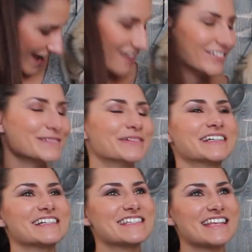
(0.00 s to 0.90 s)

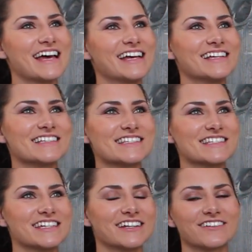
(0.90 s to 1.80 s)
everybody
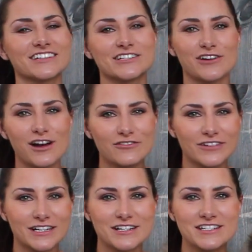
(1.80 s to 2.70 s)
says, you know, they're a dog
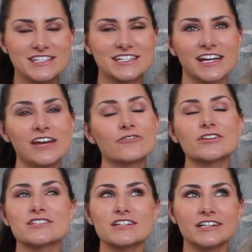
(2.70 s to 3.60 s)
first.
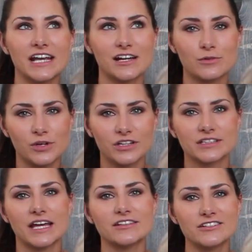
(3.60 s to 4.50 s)
First they're an
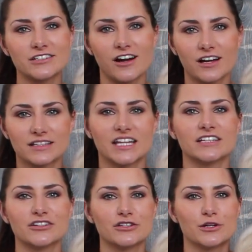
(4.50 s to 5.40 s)
animal, then they're a dog,
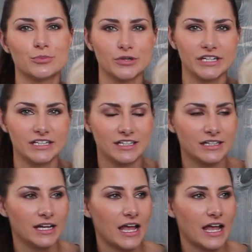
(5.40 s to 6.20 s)
then they're their breed.